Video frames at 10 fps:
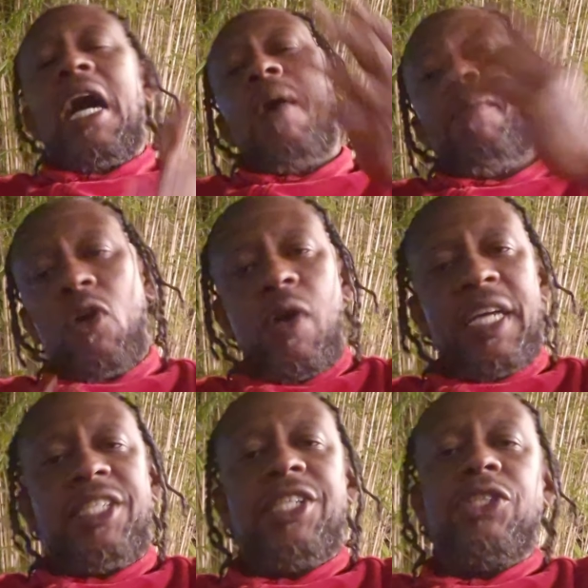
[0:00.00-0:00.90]
I'm gonna go
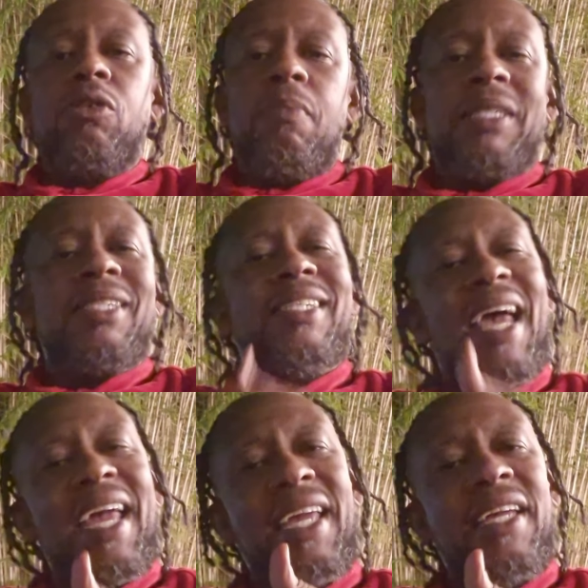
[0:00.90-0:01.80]
ahead and send you a message.
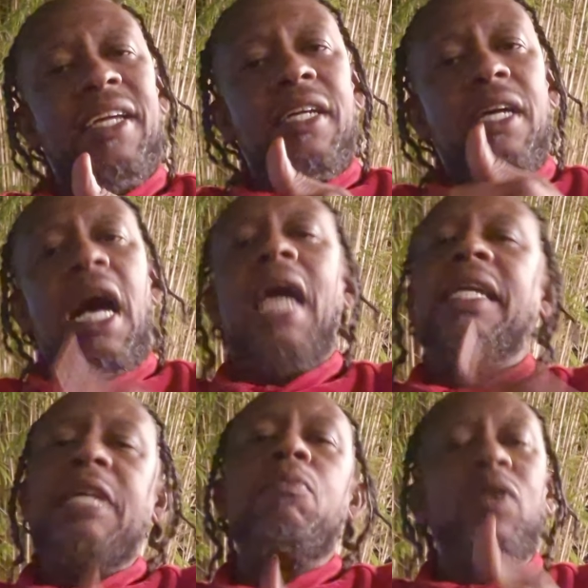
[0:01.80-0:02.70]
Hey, I
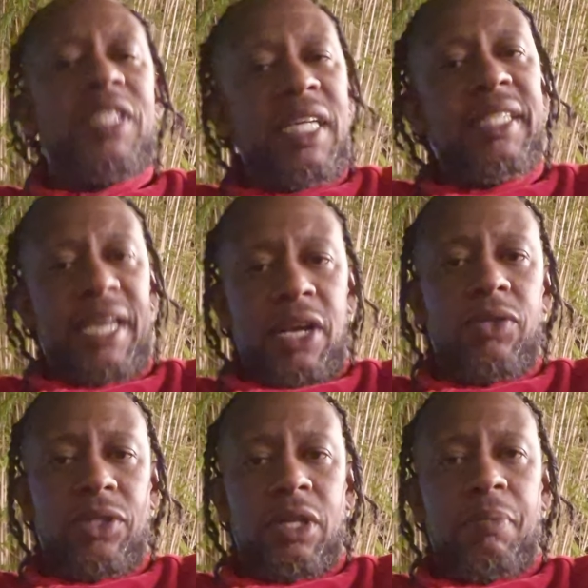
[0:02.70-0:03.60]
need more
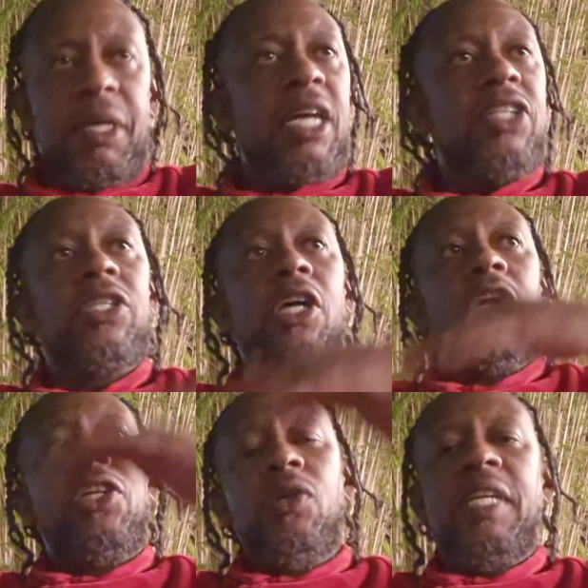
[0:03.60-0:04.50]
details, because
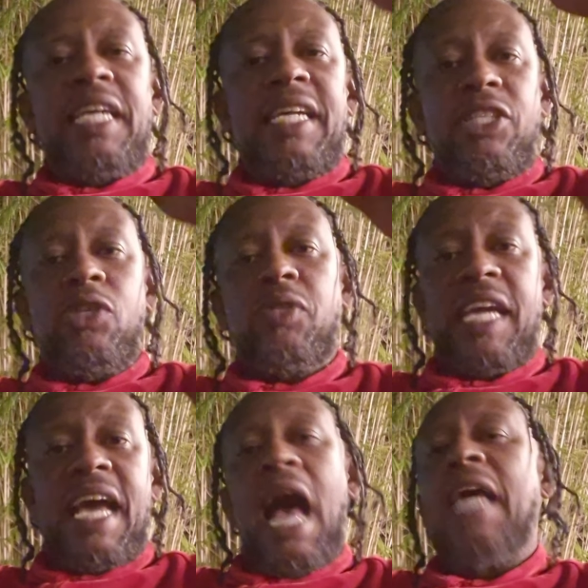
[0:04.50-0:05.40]
you
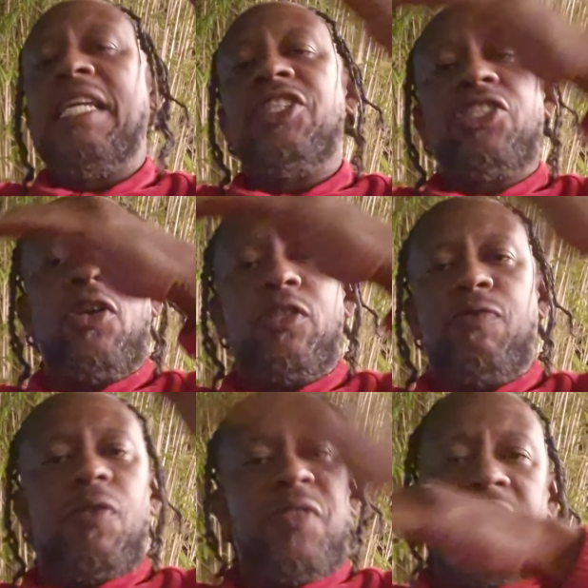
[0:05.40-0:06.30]
saying I need shirts
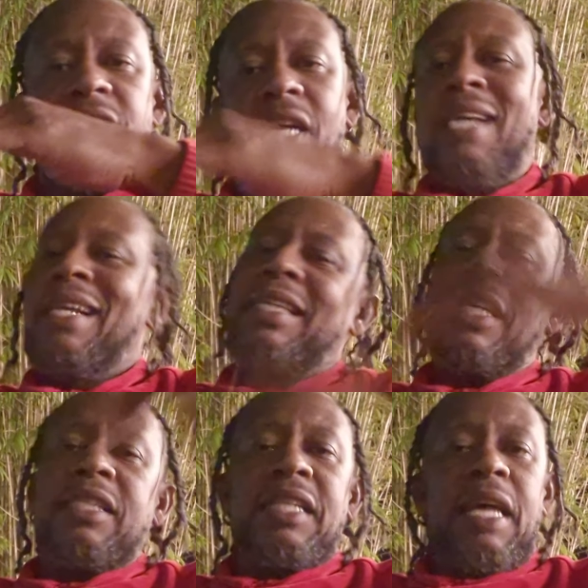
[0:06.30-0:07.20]
for this, that
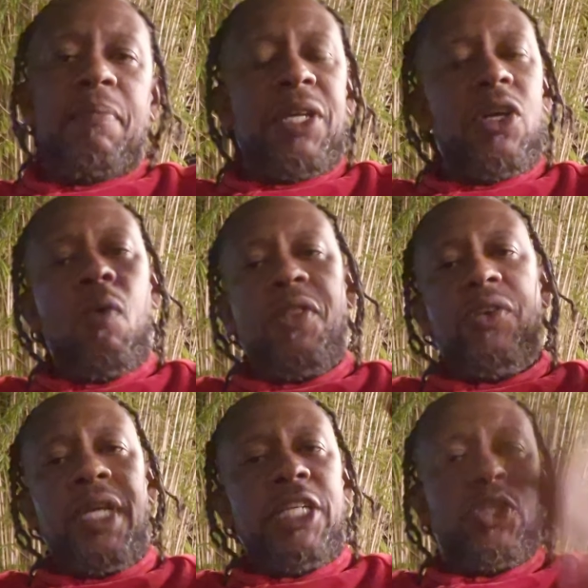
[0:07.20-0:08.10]
doesn't let me know whether
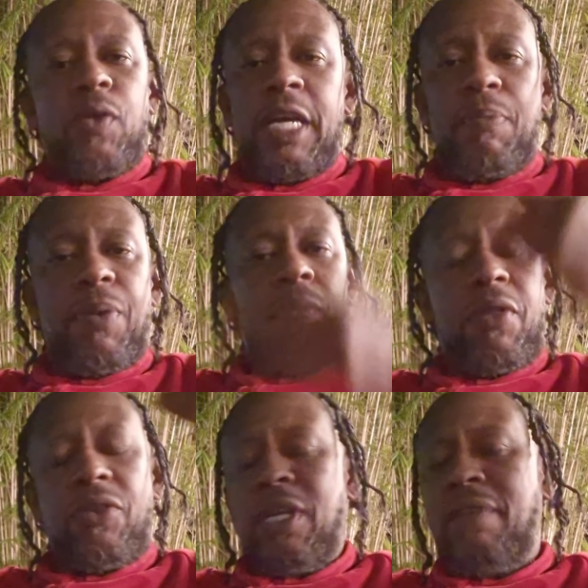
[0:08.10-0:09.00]
you need screen print,
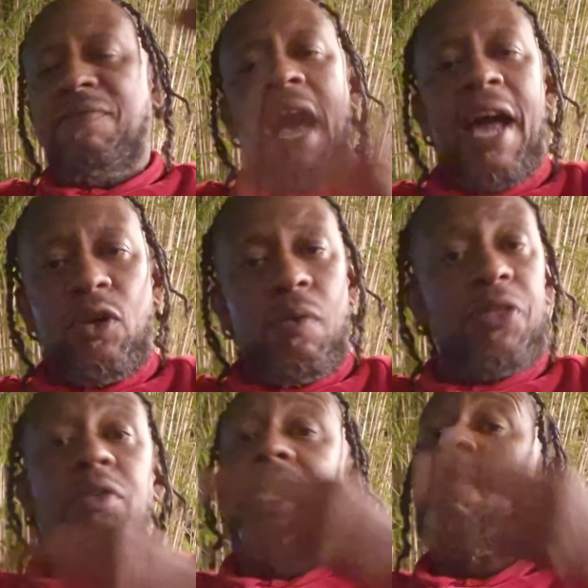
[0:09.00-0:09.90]
whether you need vinyl,
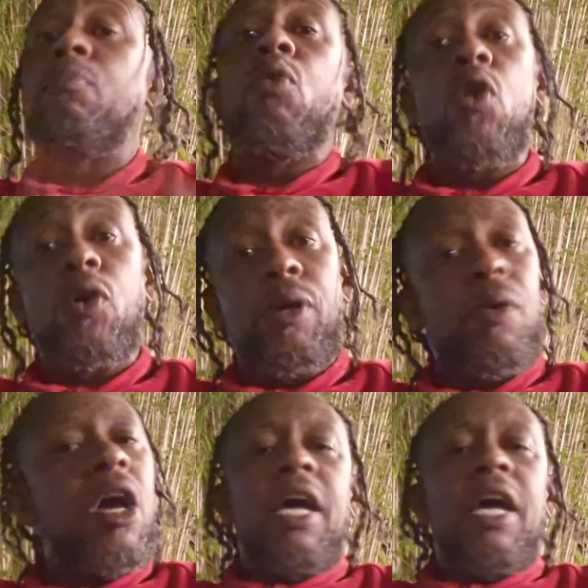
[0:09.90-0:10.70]
whether you need embroidery.